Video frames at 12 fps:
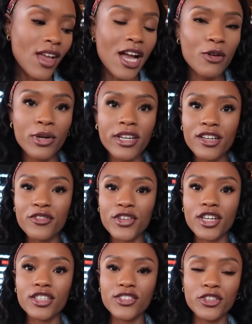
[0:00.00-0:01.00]
I went in
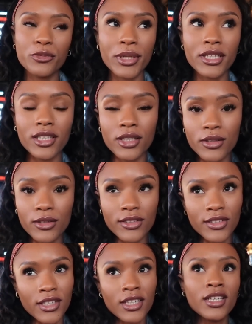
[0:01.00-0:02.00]
for two
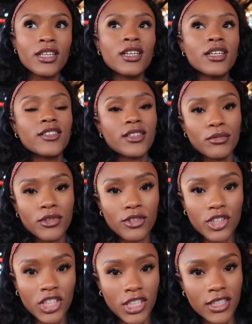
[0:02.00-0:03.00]
pillows, some
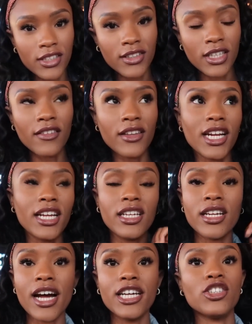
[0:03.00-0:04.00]
new sheets, and then I
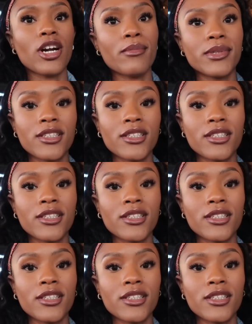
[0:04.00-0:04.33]
need to eye drops